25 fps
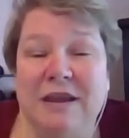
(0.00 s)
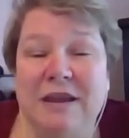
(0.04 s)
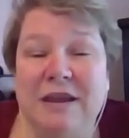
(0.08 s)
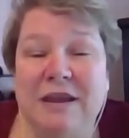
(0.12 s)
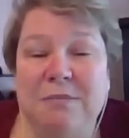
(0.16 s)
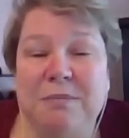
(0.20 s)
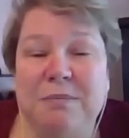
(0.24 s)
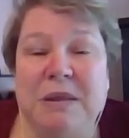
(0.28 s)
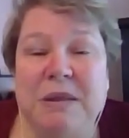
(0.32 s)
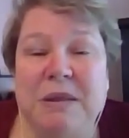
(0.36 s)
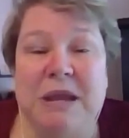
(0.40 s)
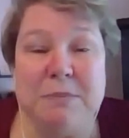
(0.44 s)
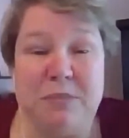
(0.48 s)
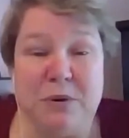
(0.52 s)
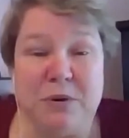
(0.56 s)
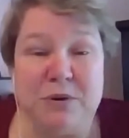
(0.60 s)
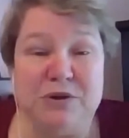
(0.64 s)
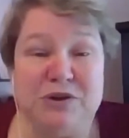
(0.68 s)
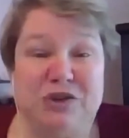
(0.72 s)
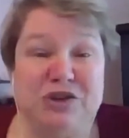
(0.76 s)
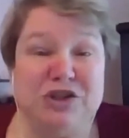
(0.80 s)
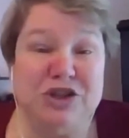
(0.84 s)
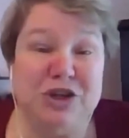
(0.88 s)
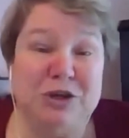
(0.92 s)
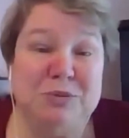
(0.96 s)
people
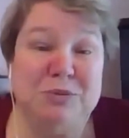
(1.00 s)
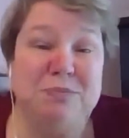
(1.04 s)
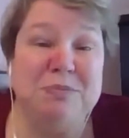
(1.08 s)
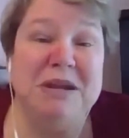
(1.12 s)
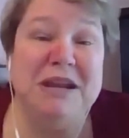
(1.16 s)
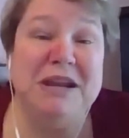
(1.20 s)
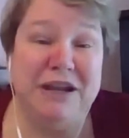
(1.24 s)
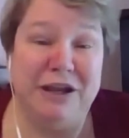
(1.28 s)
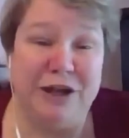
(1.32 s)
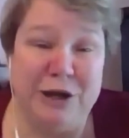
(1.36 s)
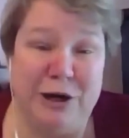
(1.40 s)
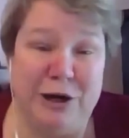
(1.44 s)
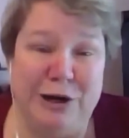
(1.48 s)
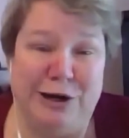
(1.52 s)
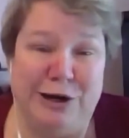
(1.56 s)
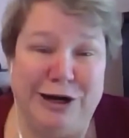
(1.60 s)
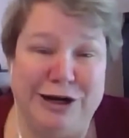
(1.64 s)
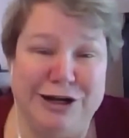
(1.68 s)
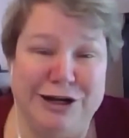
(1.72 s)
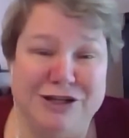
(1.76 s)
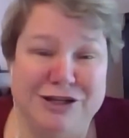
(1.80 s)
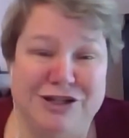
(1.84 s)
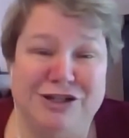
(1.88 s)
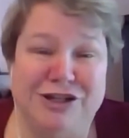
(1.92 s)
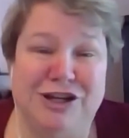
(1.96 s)
should be
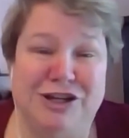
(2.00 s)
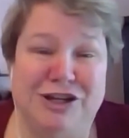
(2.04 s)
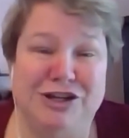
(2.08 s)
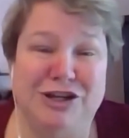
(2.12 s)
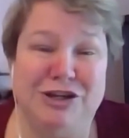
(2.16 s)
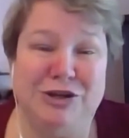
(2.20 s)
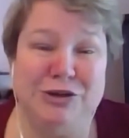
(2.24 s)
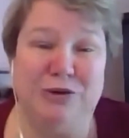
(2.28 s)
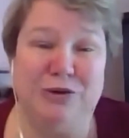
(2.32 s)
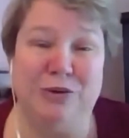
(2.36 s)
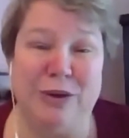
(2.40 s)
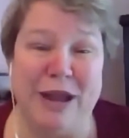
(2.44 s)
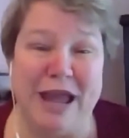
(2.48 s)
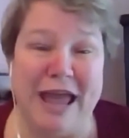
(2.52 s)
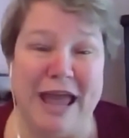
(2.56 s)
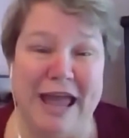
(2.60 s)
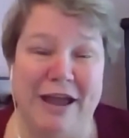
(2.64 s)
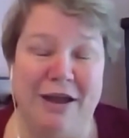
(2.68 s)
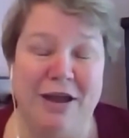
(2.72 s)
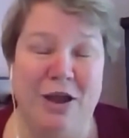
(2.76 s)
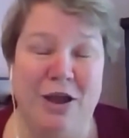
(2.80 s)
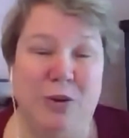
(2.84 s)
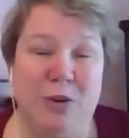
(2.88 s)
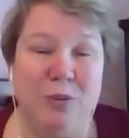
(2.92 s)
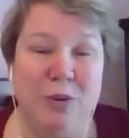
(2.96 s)
encouraged to
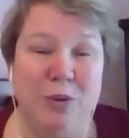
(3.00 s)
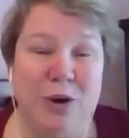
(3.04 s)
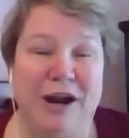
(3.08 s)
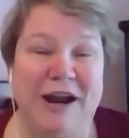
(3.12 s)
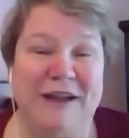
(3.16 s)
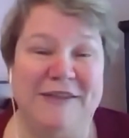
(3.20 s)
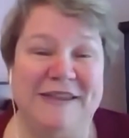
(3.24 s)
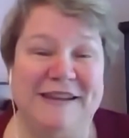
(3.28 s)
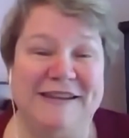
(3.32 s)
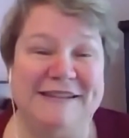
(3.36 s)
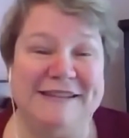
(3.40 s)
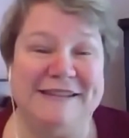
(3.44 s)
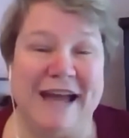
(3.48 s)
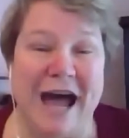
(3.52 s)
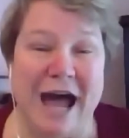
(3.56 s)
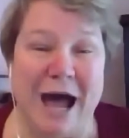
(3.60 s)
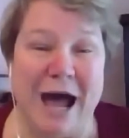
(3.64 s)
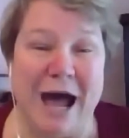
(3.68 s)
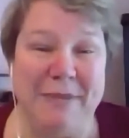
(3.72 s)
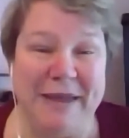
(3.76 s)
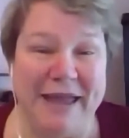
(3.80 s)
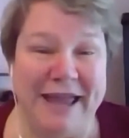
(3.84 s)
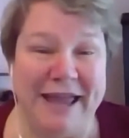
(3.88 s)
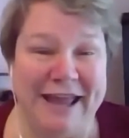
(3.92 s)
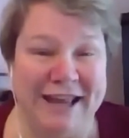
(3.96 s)
work at the
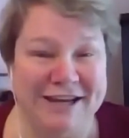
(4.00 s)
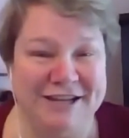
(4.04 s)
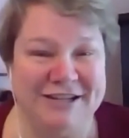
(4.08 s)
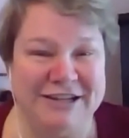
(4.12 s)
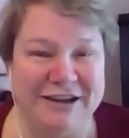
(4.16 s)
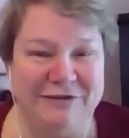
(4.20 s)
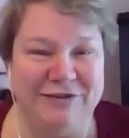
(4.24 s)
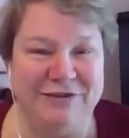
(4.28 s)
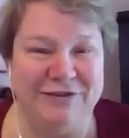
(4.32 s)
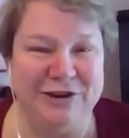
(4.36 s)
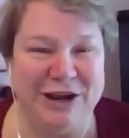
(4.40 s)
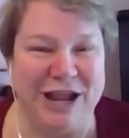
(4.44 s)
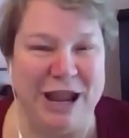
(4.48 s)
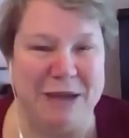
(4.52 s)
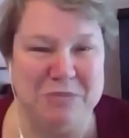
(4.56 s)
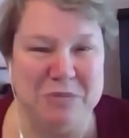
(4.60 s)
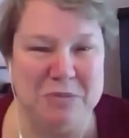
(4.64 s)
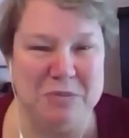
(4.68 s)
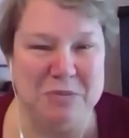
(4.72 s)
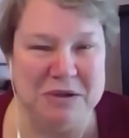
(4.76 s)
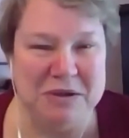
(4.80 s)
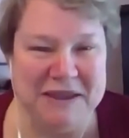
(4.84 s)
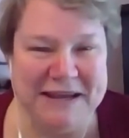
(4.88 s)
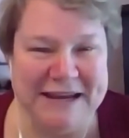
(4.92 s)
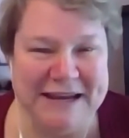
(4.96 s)
top edge of their
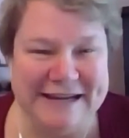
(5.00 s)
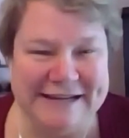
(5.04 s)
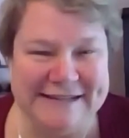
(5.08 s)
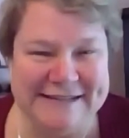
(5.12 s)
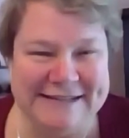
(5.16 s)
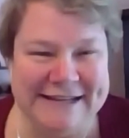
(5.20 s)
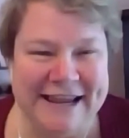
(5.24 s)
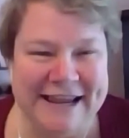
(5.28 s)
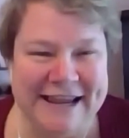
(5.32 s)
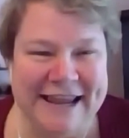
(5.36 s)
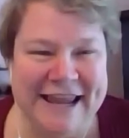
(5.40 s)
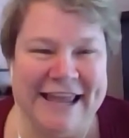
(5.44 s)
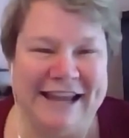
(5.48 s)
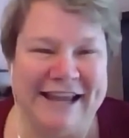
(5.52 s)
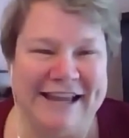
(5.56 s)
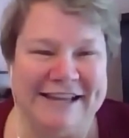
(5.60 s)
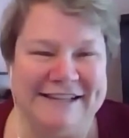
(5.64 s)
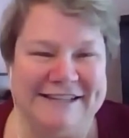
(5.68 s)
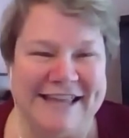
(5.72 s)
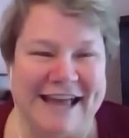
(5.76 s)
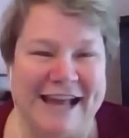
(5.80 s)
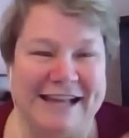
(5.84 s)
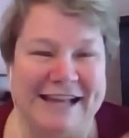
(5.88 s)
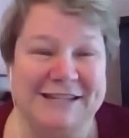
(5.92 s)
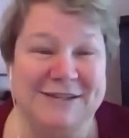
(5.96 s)
capabilities,
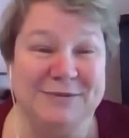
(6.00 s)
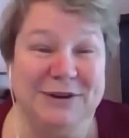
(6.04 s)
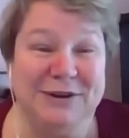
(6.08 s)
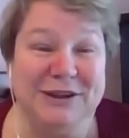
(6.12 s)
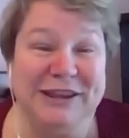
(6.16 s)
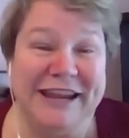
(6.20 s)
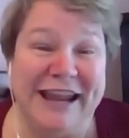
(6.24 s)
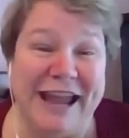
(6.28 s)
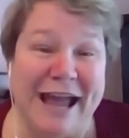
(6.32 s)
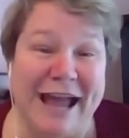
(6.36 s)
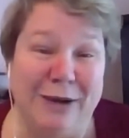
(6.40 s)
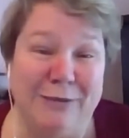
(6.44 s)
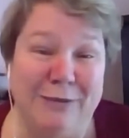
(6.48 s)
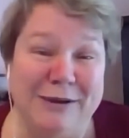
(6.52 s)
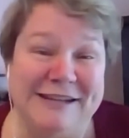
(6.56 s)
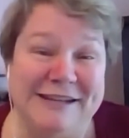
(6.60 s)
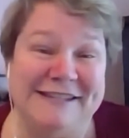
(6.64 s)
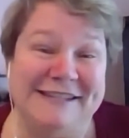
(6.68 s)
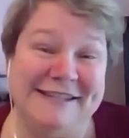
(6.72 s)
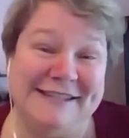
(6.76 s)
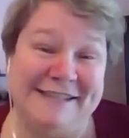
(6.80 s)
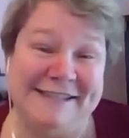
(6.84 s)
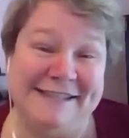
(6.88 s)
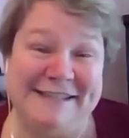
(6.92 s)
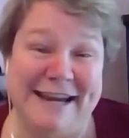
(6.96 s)
because that's really how we
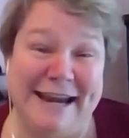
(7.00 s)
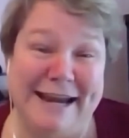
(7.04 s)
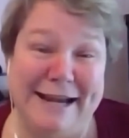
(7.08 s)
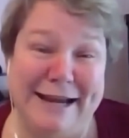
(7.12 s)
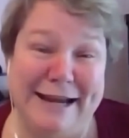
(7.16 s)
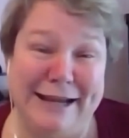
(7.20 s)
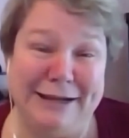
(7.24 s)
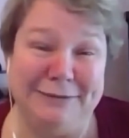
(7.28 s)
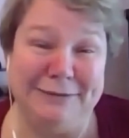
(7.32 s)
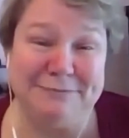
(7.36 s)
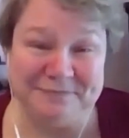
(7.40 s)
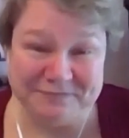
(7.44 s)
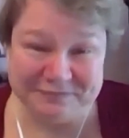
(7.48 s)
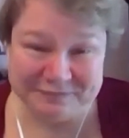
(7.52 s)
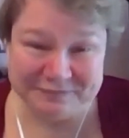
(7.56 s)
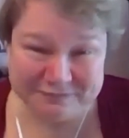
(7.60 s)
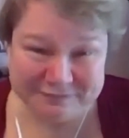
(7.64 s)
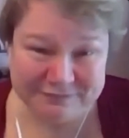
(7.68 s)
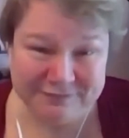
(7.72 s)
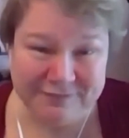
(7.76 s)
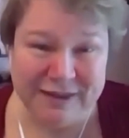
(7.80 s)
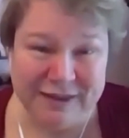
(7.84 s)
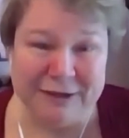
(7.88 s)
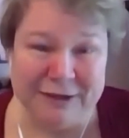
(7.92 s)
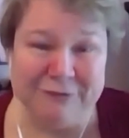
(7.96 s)
sustain it.
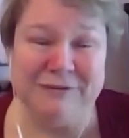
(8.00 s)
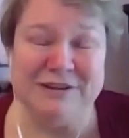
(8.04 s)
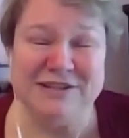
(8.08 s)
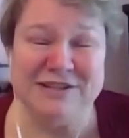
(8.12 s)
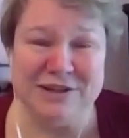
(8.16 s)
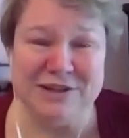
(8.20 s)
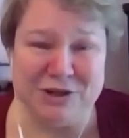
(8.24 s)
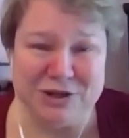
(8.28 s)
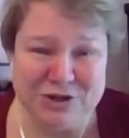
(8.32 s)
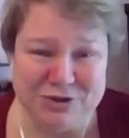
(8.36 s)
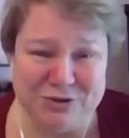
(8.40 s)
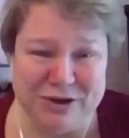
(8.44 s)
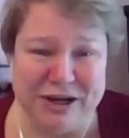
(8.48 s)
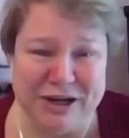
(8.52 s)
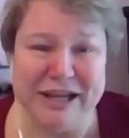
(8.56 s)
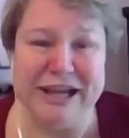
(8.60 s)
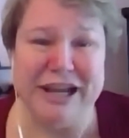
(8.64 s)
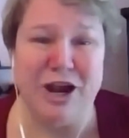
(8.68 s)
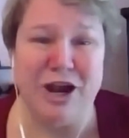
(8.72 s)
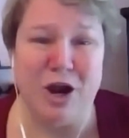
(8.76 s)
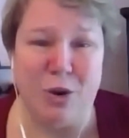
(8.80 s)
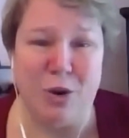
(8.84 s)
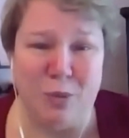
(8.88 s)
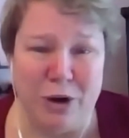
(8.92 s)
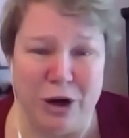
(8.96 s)
We start
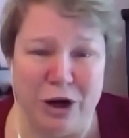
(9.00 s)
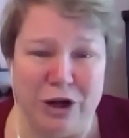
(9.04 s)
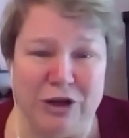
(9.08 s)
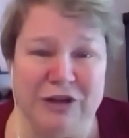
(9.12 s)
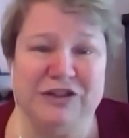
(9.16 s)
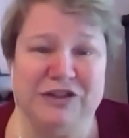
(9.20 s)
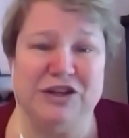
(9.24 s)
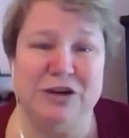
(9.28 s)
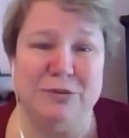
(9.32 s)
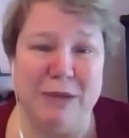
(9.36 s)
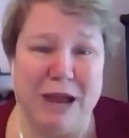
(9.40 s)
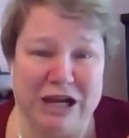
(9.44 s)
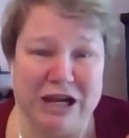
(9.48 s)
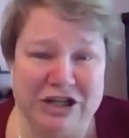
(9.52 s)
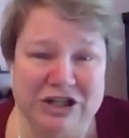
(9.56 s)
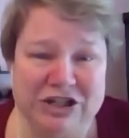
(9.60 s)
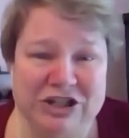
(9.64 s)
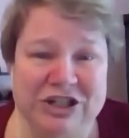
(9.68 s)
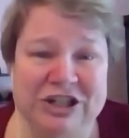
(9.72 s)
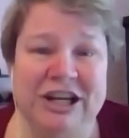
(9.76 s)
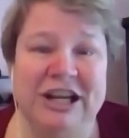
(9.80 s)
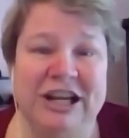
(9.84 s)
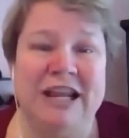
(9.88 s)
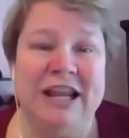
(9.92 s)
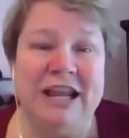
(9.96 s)
shrinking our world too
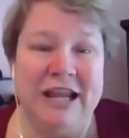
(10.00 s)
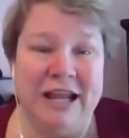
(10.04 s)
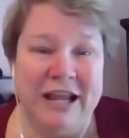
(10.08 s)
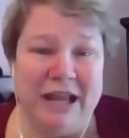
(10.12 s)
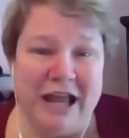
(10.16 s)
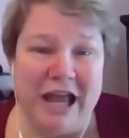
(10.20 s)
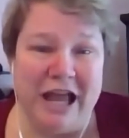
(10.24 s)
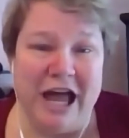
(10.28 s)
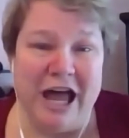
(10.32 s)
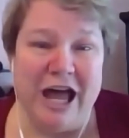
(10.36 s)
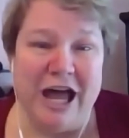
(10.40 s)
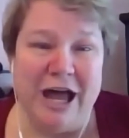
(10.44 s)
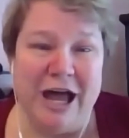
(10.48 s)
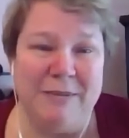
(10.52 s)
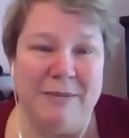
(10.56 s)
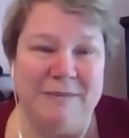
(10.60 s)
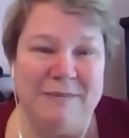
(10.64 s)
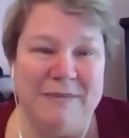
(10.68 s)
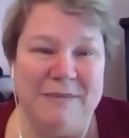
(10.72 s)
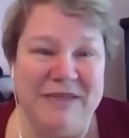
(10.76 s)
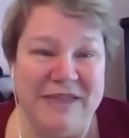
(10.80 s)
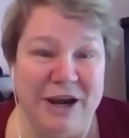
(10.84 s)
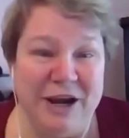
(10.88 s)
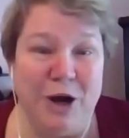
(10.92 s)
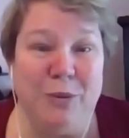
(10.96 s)
much,
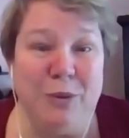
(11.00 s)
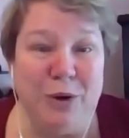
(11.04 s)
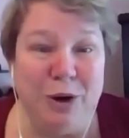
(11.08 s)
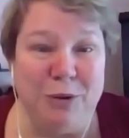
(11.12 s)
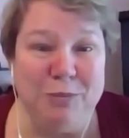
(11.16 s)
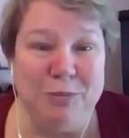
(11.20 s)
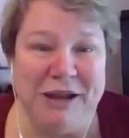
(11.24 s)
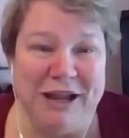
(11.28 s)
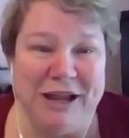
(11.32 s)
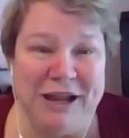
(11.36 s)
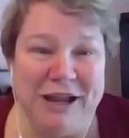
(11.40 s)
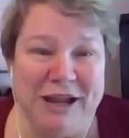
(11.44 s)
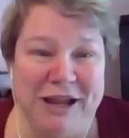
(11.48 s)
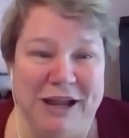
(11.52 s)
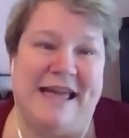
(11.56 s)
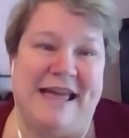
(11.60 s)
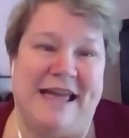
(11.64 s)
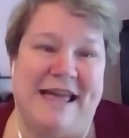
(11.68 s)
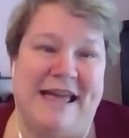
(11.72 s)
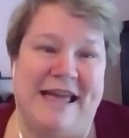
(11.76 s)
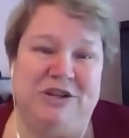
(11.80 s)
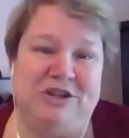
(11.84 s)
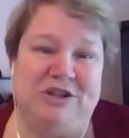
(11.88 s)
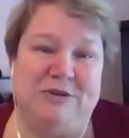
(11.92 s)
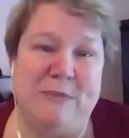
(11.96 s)
then our world becomes
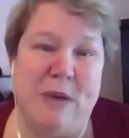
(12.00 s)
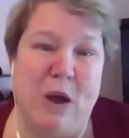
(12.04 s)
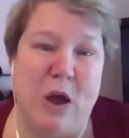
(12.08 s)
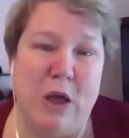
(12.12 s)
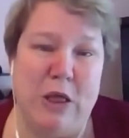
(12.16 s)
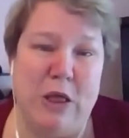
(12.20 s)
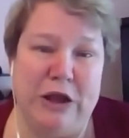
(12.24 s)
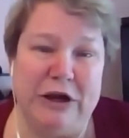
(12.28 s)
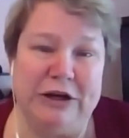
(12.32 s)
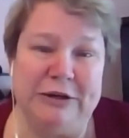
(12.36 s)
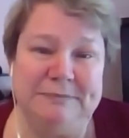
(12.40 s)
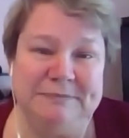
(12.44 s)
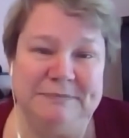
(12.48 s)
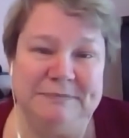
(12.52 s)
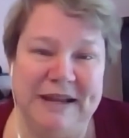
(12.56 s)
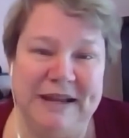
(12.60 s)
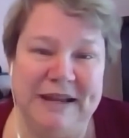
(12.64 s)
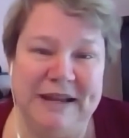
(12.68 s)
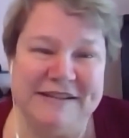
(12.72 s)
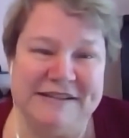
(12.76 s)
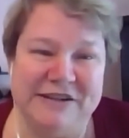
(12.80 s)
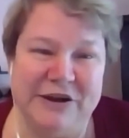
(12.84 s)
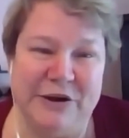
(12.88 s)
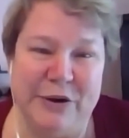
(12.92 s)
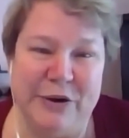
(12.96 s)
that much smaller.
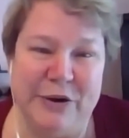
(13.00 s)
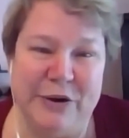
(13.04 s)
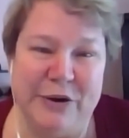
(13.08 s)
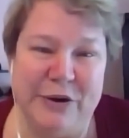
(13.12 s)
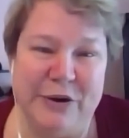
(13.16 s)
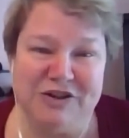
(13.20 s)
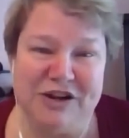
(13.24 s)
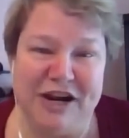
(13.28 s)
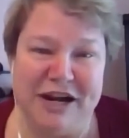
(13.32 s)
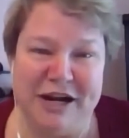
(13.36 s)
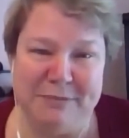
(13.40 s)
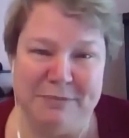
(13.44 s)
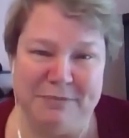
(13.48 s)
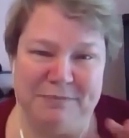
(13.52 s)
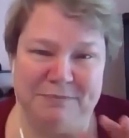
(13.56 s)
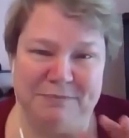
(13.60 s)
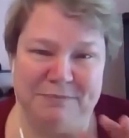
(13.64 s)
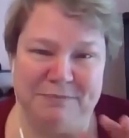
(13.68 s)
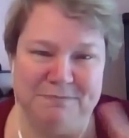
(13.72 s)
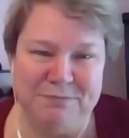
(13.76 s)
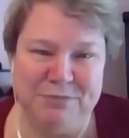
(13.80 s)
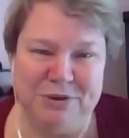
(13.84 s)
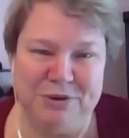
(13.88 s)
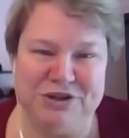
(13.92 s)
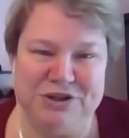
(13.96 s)
And so I try to
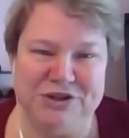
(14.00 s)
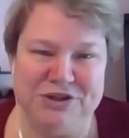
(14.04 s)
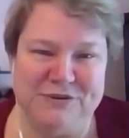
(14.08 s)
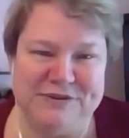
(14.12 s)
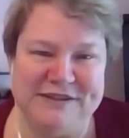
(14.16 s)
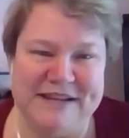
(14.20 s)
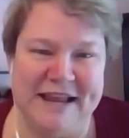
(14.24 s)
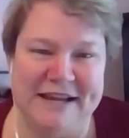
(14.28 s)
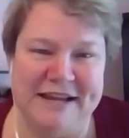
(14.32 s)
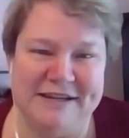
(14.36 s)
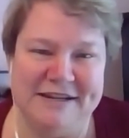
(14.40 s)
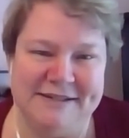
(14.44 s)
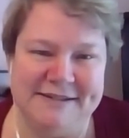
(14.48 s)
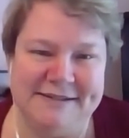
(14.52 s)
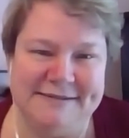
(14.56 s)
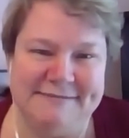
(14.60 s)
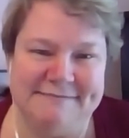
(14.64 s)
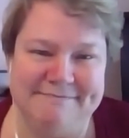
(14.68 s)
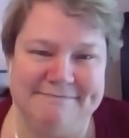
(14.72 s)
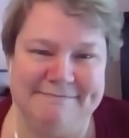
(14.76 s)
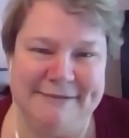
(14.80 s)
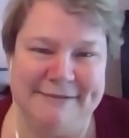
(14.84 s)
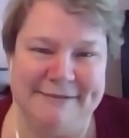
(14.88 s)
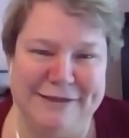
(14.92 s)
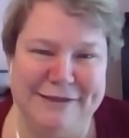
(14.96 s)
push those edges
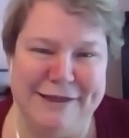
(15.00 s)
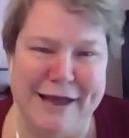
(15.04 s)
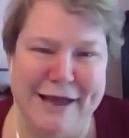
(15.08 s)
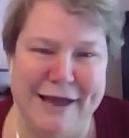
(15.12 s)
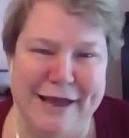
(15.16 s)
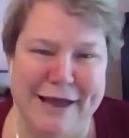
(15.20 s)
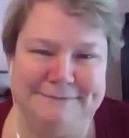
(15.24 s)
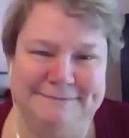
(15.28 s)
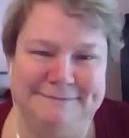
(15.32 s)
a lot.